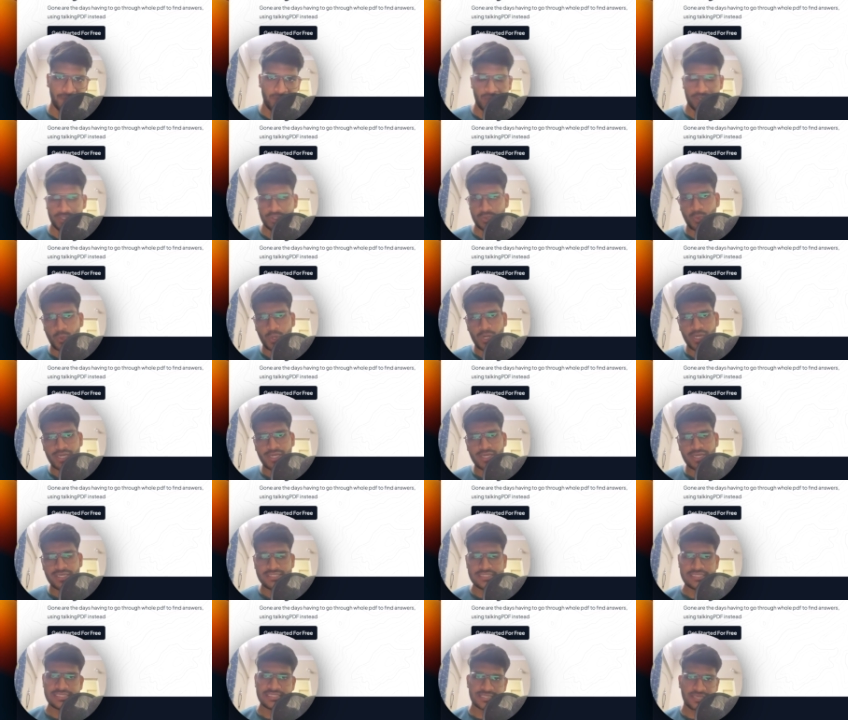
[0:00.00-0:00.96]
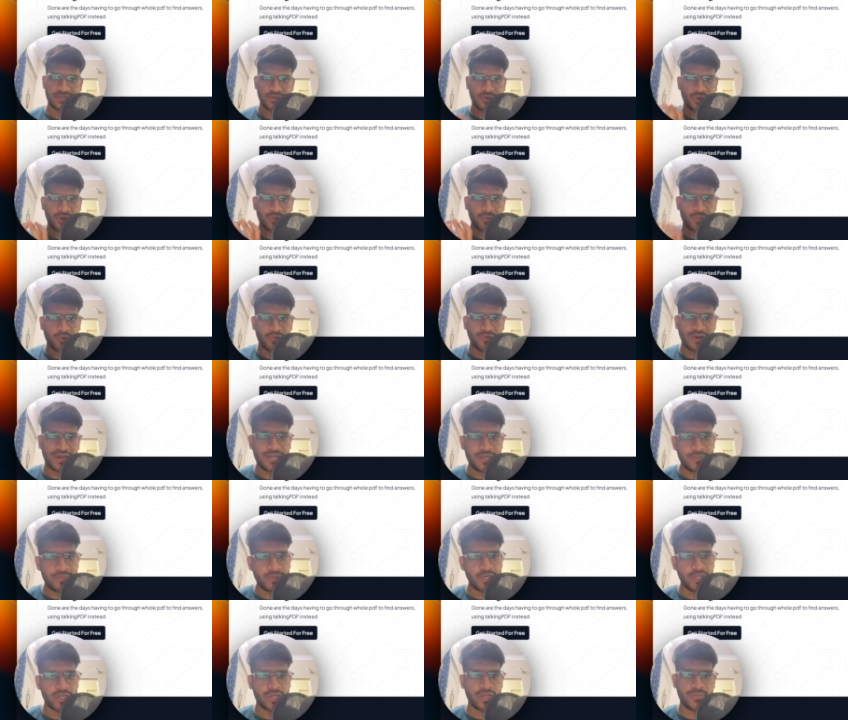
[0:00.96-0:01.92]
So what it does is you can provide a
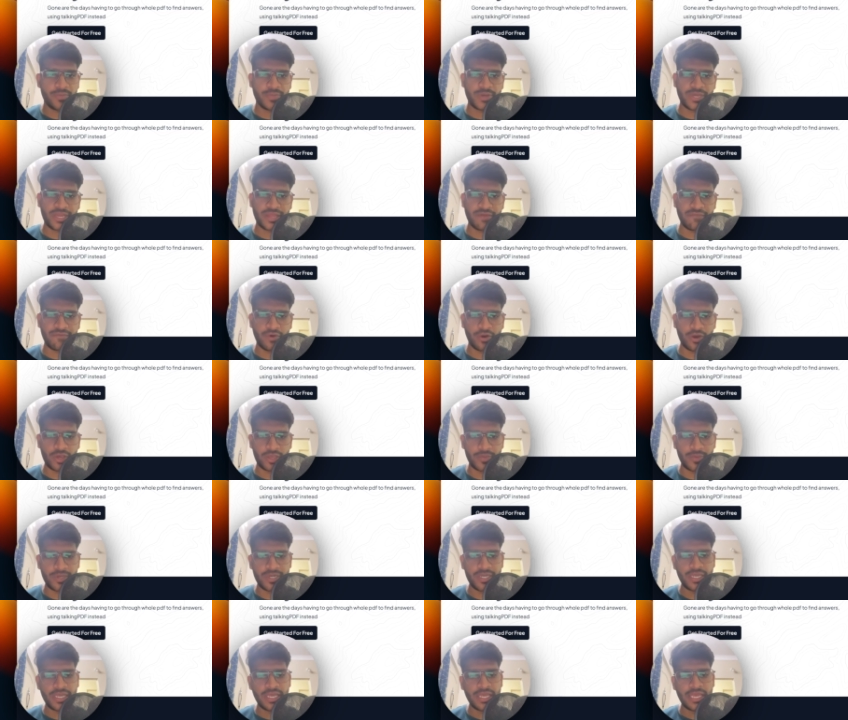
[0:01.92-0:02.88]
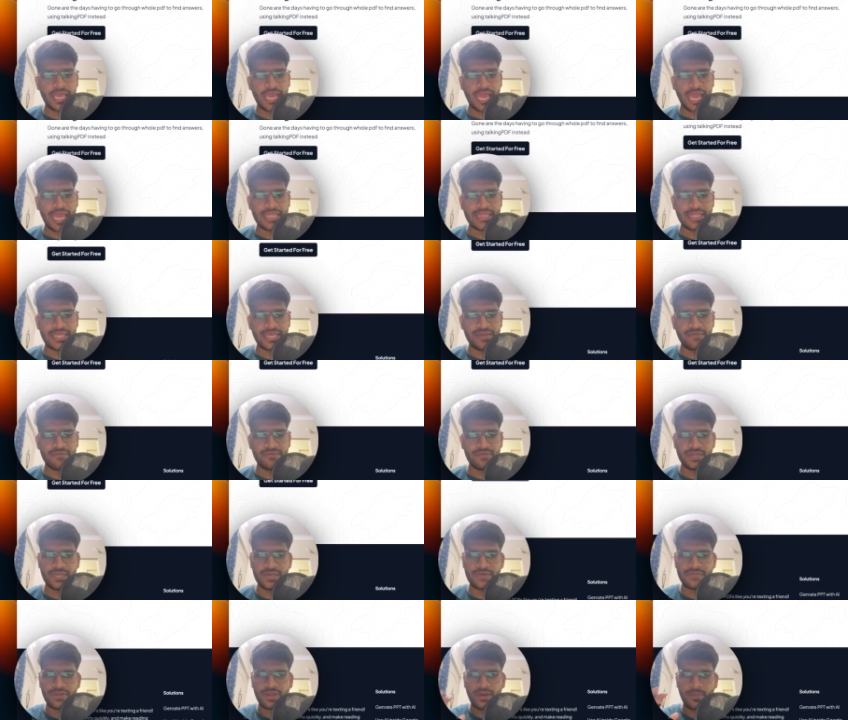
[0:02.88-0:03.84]
particular PDF document and then
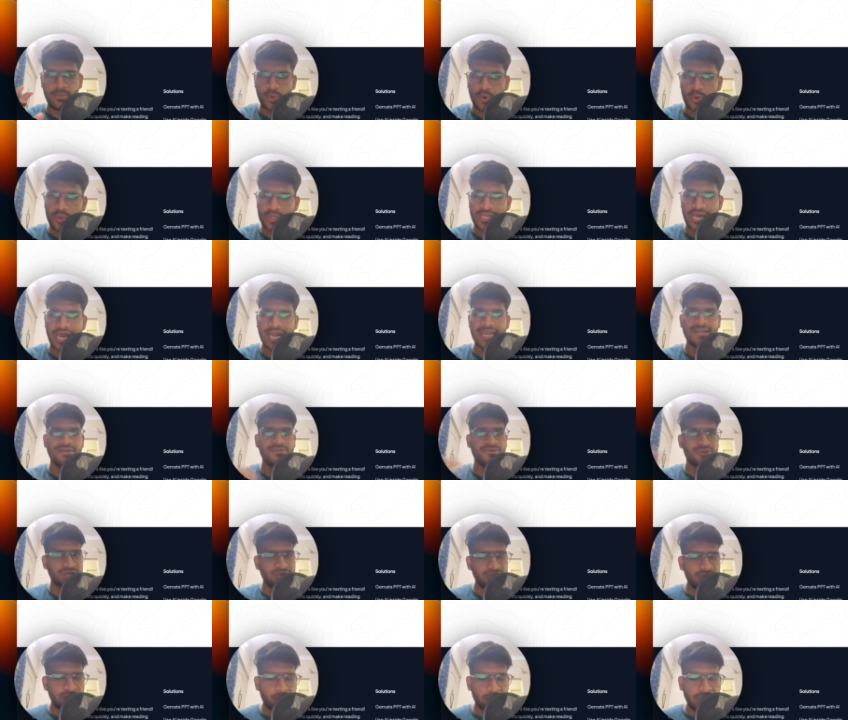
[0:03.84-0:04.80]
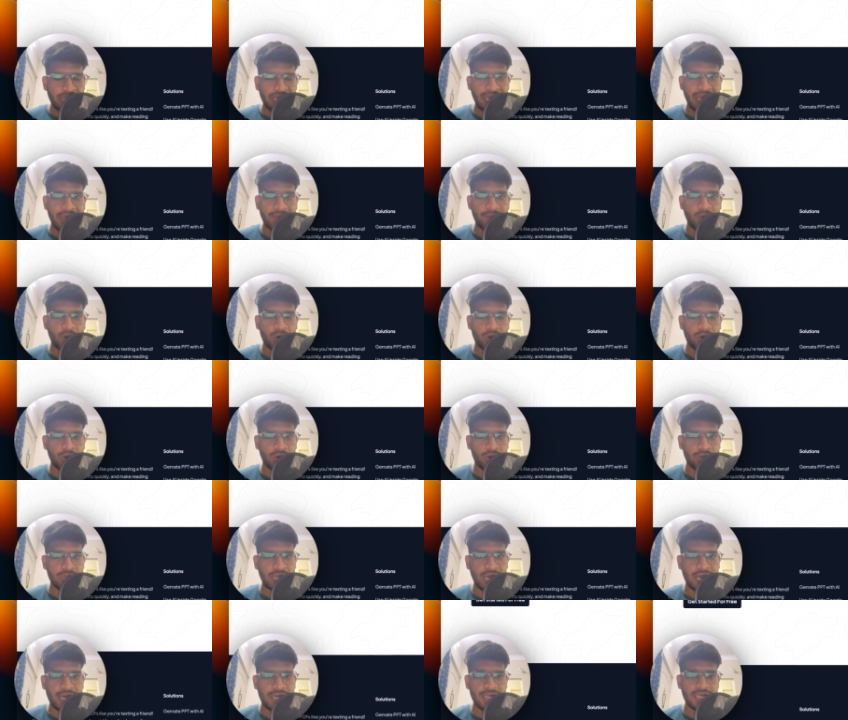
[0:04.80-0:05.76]
it will upload that, train an AI model on
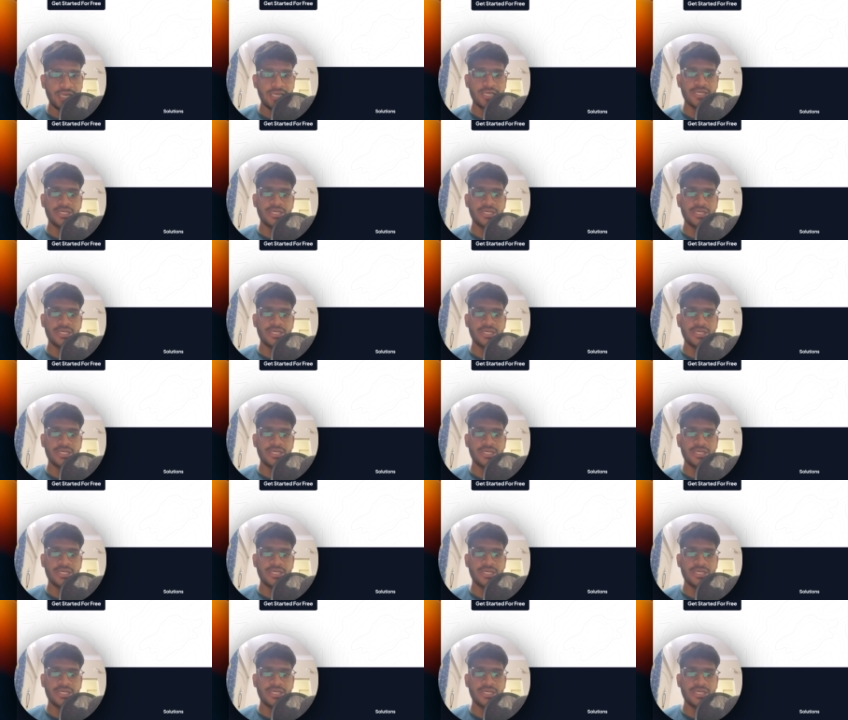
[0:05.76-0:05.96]
that,